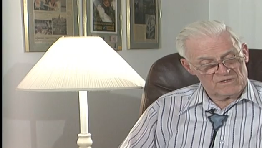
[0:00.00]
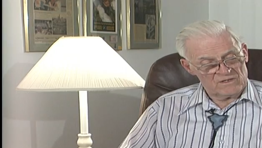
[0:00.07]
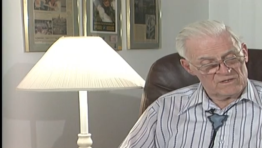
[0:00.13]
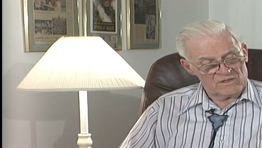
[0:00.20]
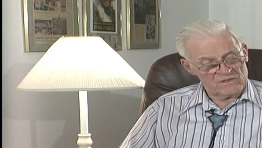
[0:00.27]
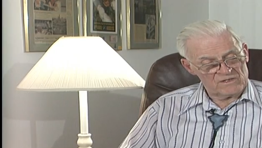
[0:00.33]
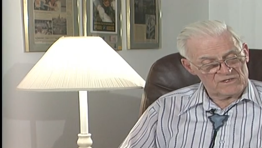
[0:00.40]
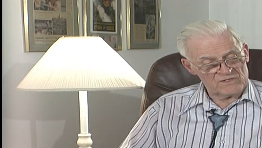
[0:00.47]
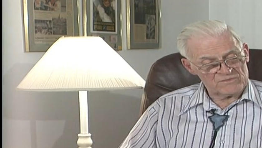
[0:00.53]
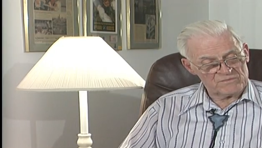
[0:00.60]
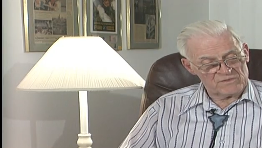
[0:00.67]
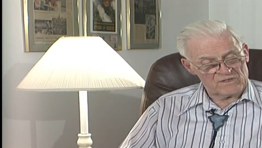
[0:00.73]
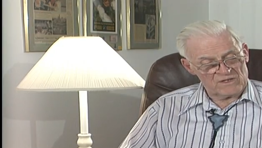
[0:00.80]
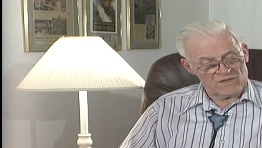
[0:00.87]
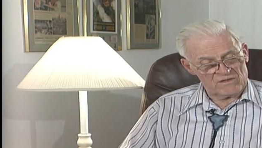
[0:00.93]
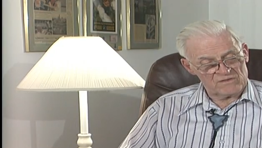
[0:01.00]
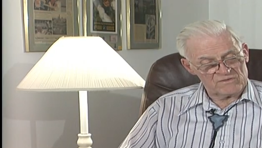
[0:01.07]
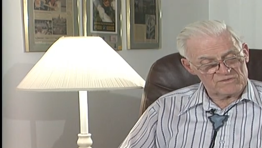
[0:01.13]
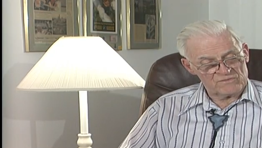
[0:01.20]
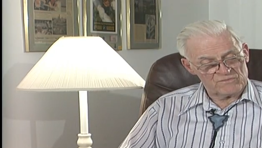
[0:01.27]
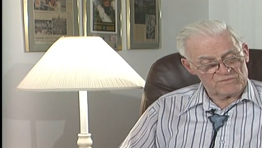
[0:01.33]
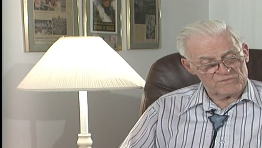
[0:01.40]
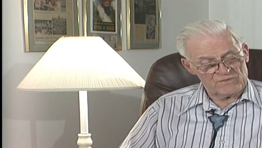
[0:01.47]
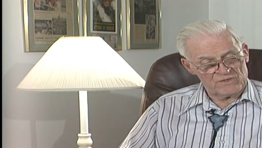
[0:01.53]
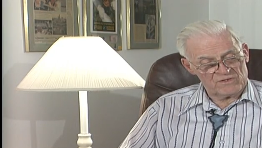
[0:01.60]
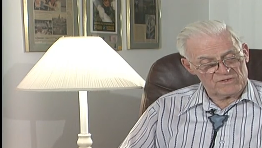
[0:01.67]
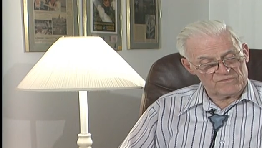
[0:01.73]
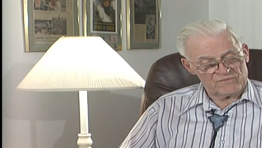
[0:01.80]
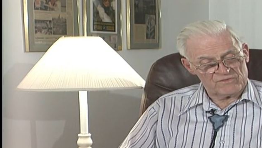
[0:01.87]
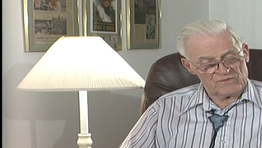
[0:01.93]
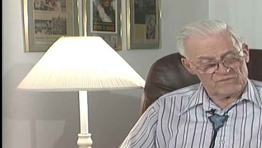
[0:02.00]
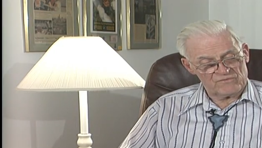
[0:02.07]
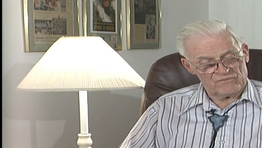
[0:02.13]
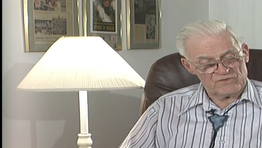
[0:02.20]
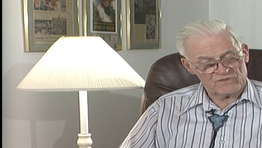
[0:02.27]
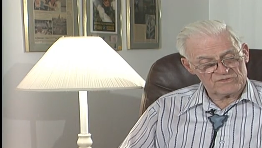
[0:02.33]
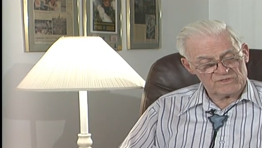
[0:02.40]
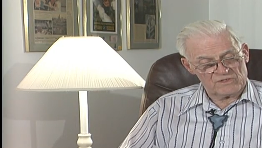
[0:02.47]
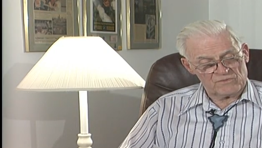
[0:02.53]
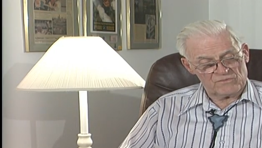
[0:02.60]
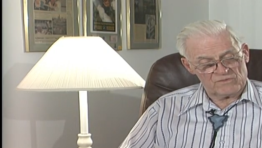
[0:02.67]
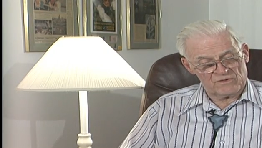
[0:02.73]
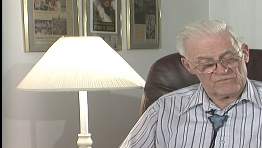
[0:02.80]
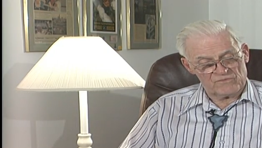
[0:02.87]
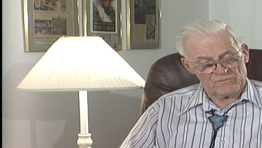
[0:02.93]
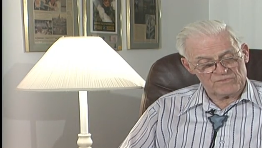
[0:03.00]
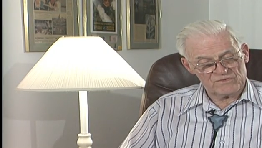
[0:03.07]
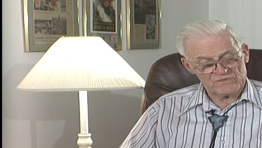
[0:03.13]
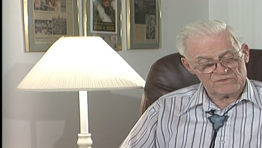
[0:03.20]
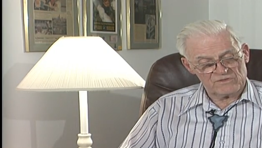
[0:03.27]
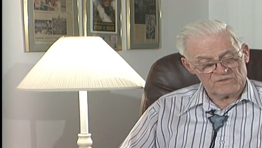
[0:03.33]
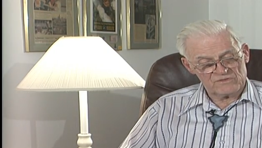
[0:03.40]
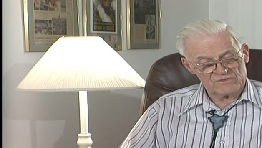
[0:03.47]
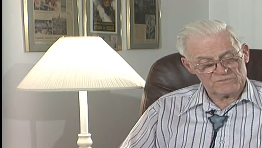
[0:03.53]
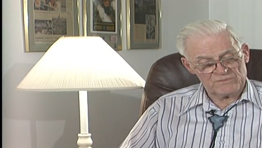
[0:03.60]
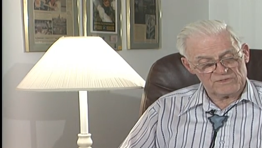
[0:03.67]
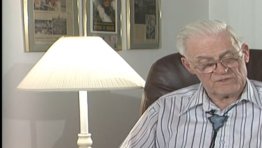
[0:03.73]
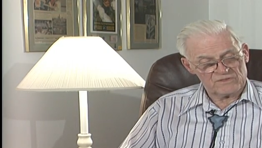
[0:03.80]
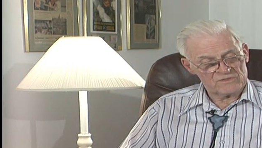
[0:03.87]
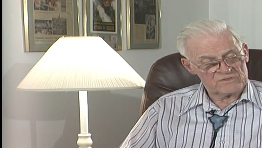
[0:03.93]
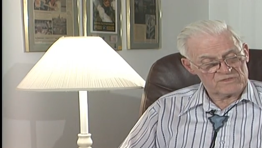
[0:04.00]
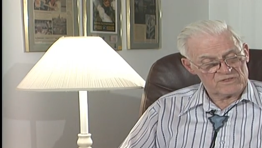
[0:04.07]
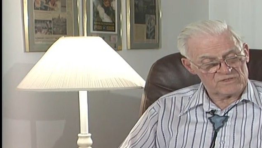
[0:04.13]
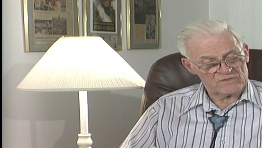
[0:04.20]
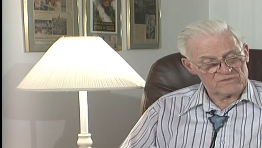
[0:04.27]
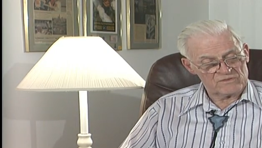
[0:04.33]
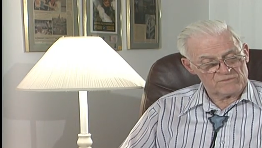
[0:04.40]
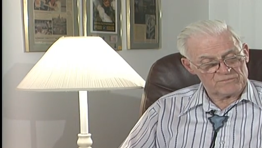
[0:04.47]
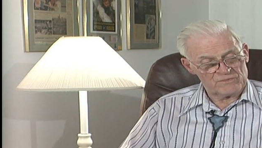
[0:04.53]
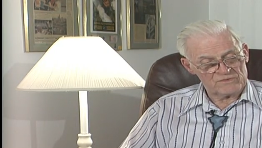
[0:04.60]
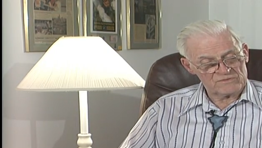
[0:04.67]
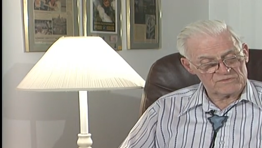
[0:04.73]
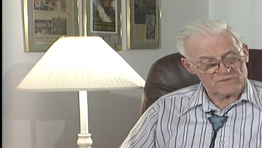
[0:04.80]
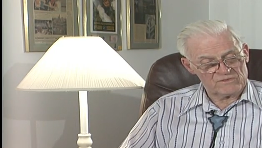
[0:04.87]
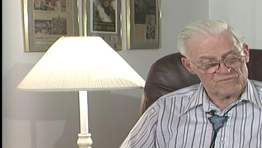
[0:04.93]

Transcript: engagement calendars would be enough to convince anyone of the busy speaking schedule the president of